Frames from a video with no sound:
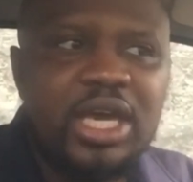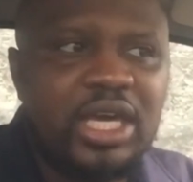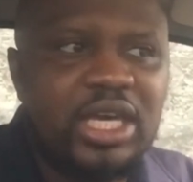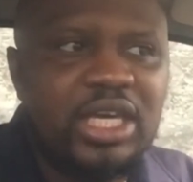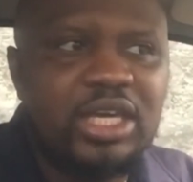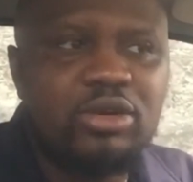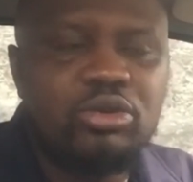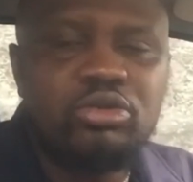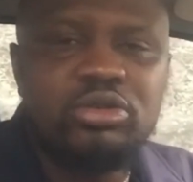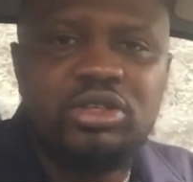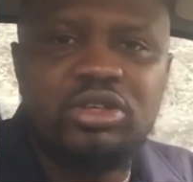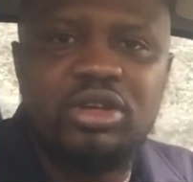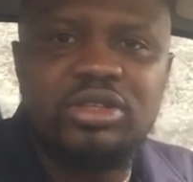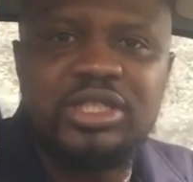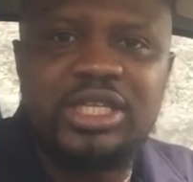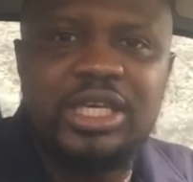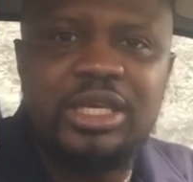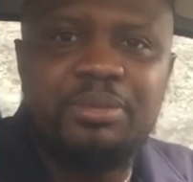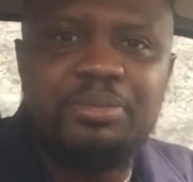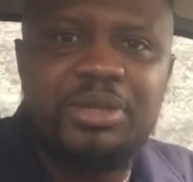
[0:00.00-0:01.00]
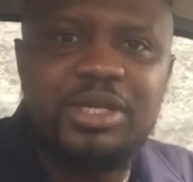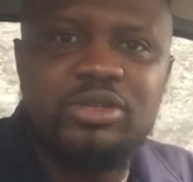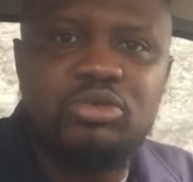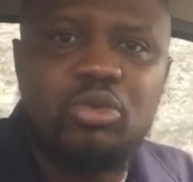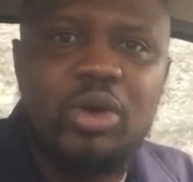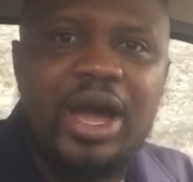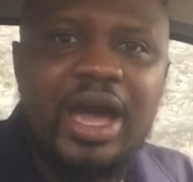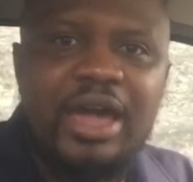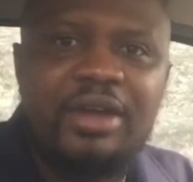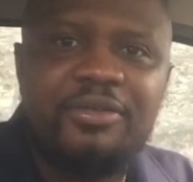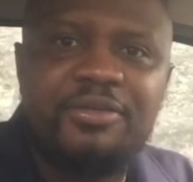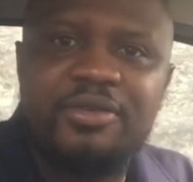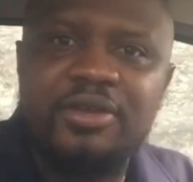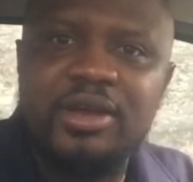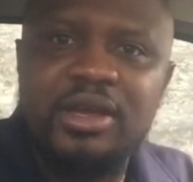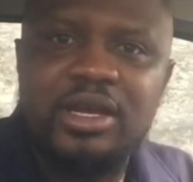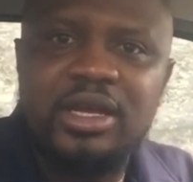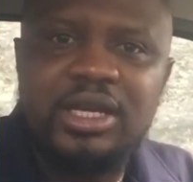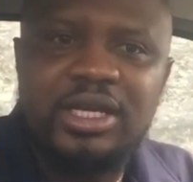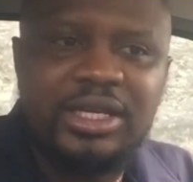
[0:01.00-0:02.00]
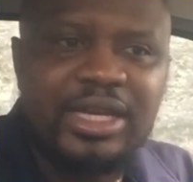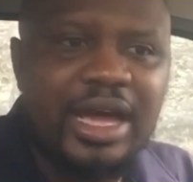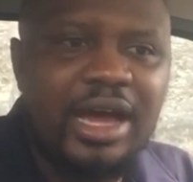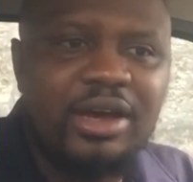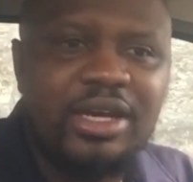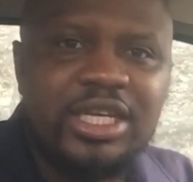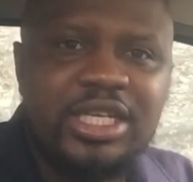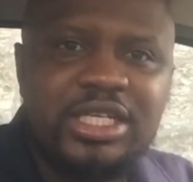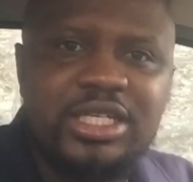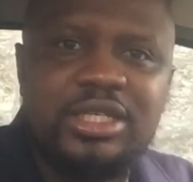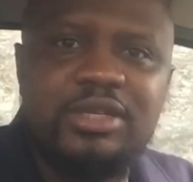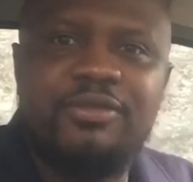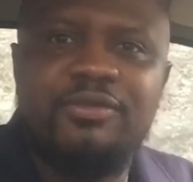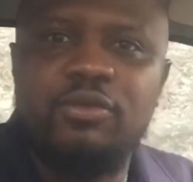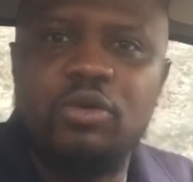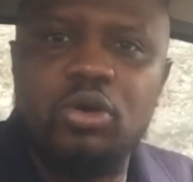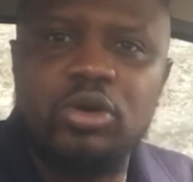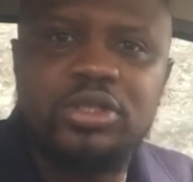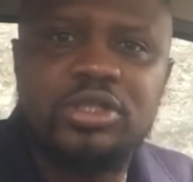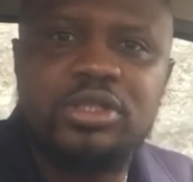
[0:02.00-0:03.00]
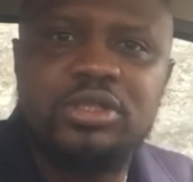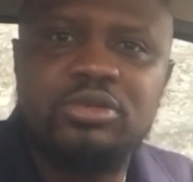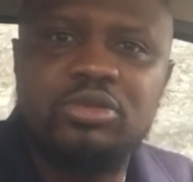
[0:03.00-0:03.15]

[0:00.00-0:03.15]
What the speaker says: he could not keep his wife, now he's divorced.